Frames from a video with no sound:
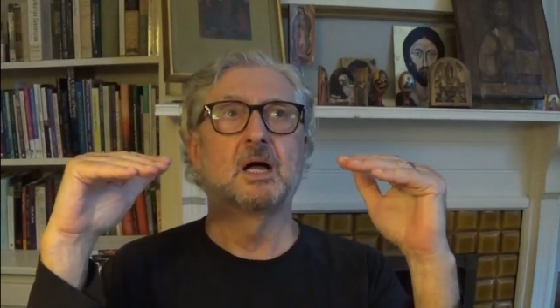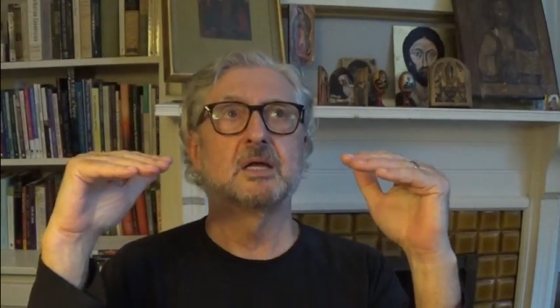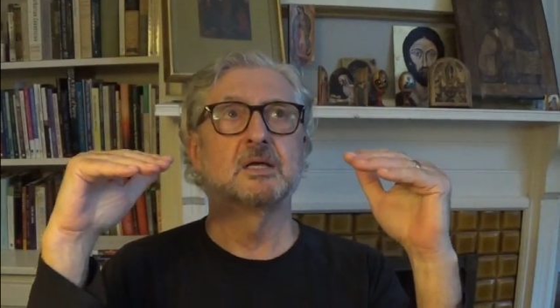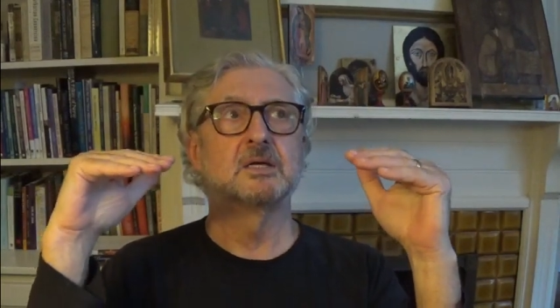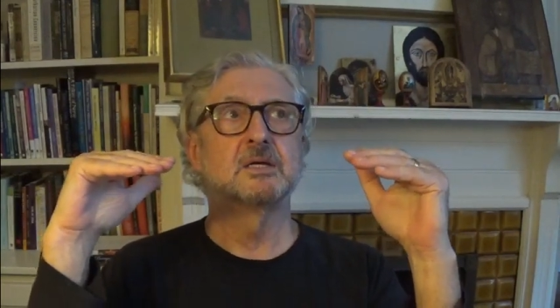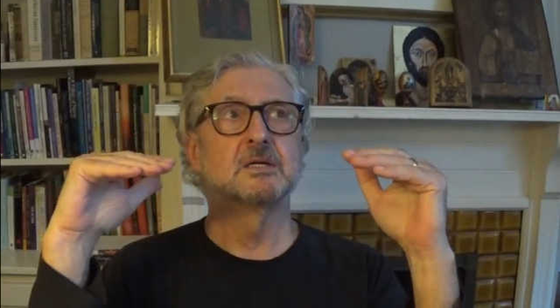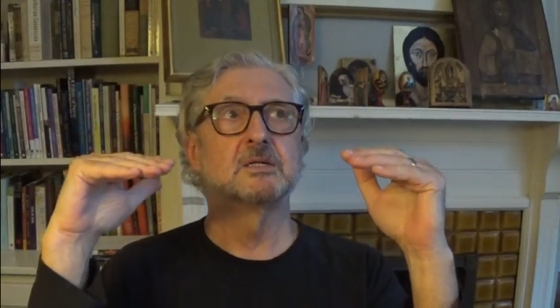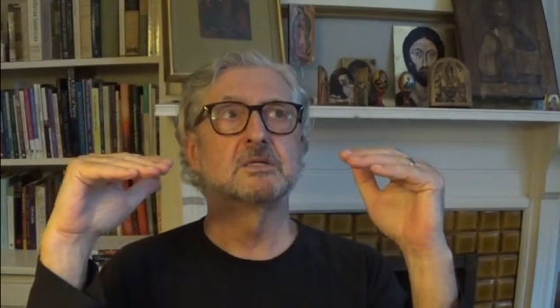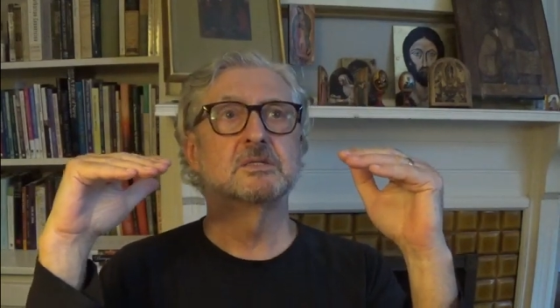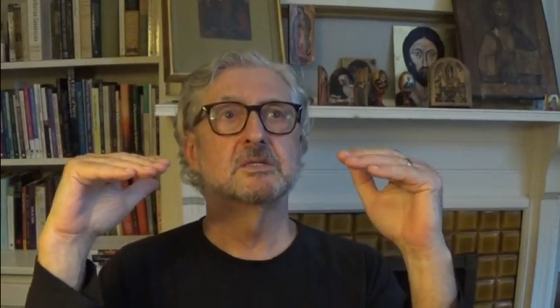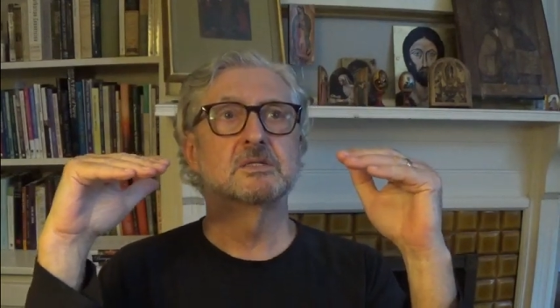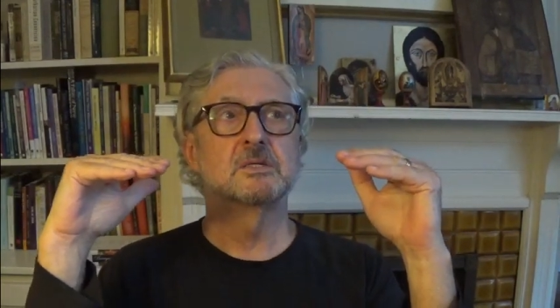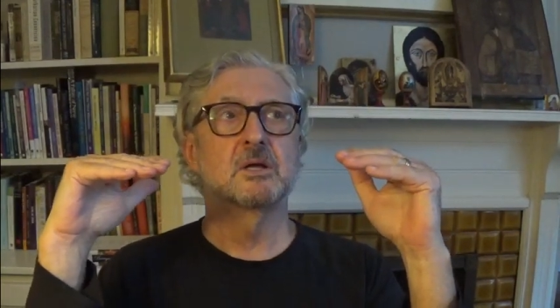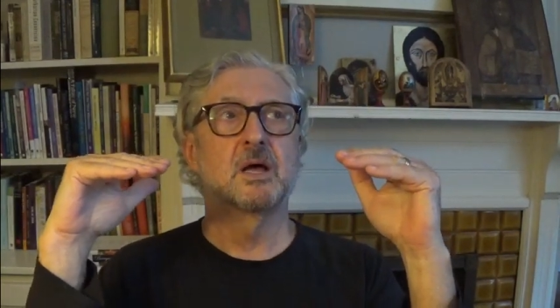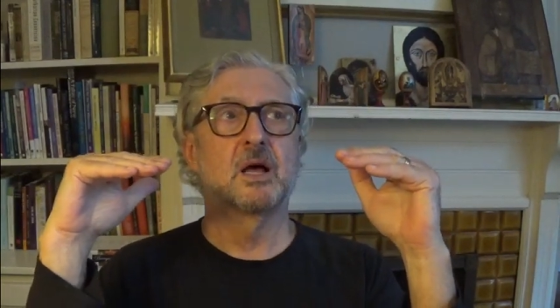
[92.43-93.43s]

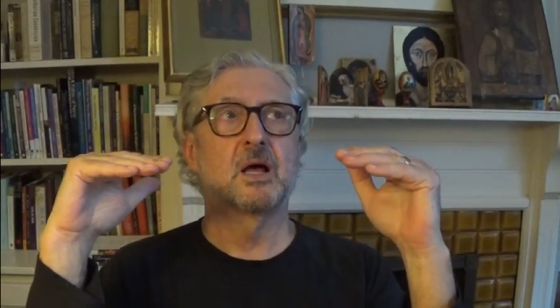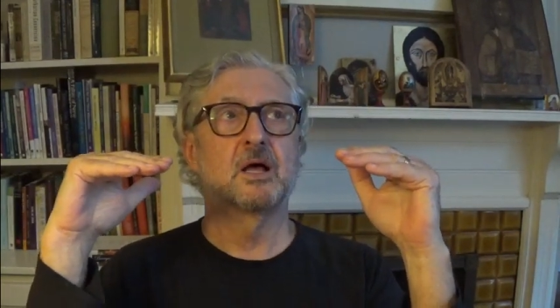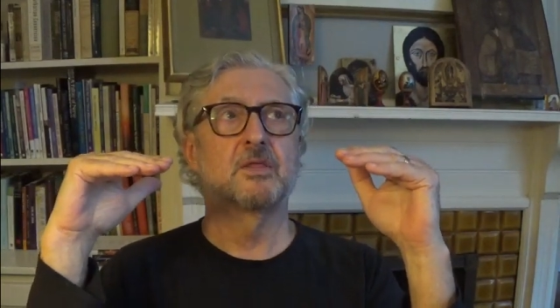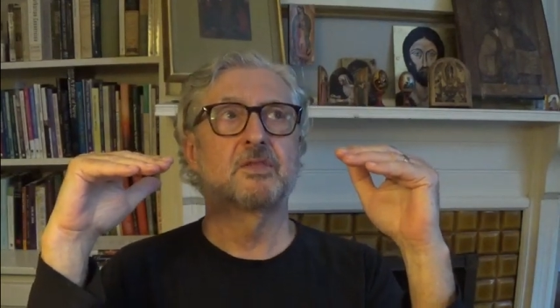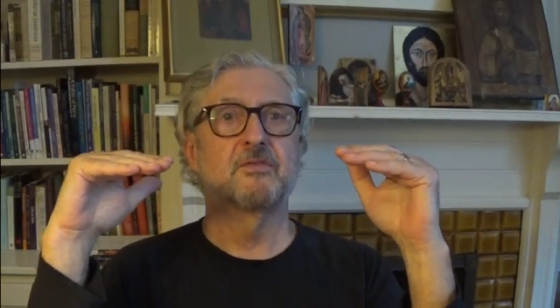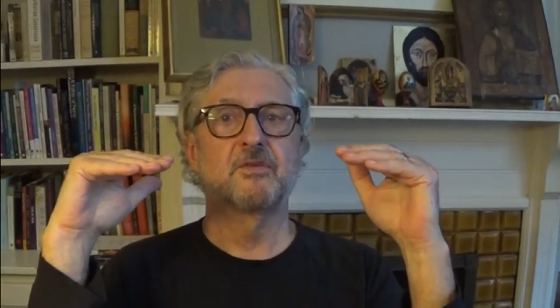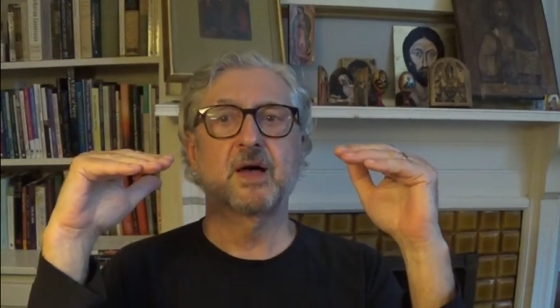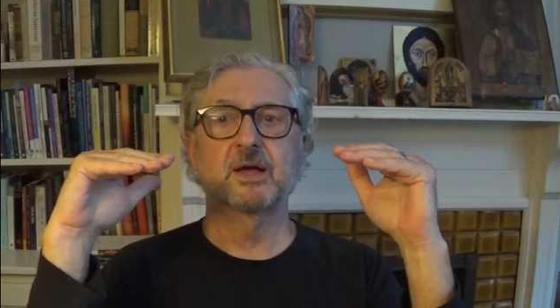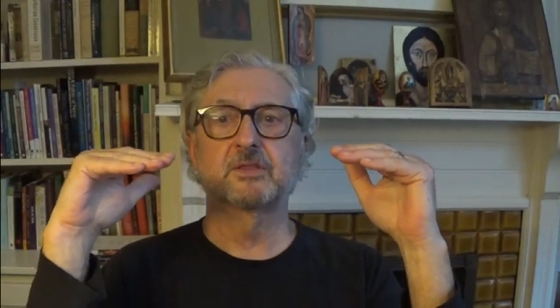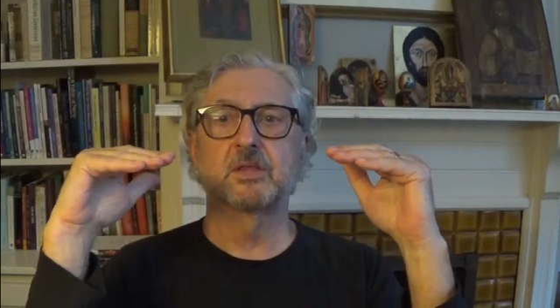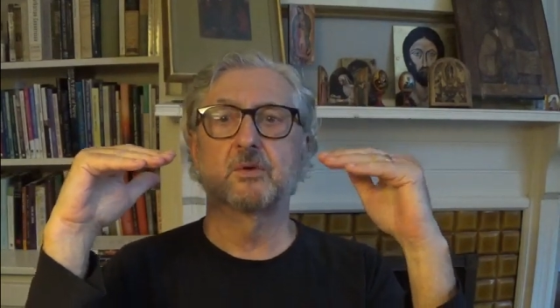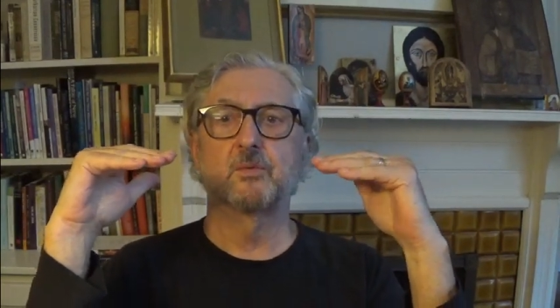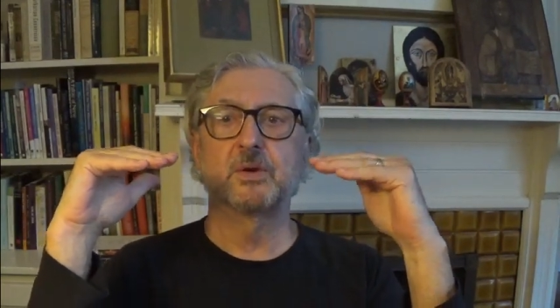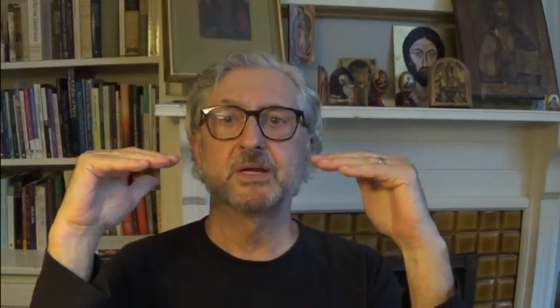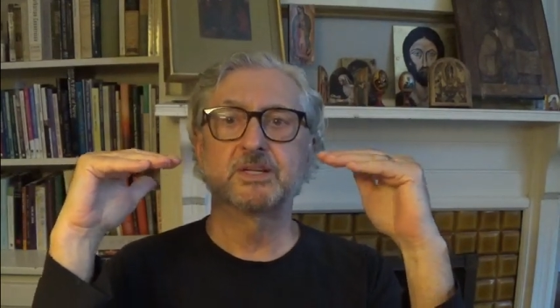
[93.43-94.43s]
is the fact
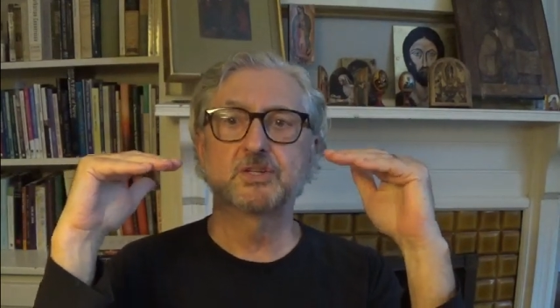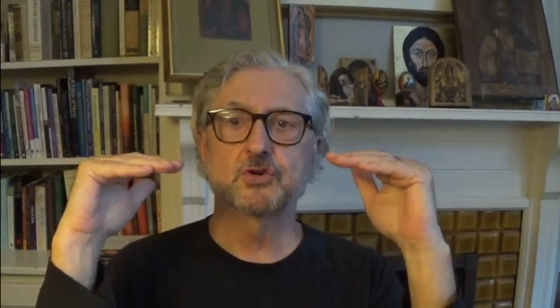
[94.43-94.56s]
that we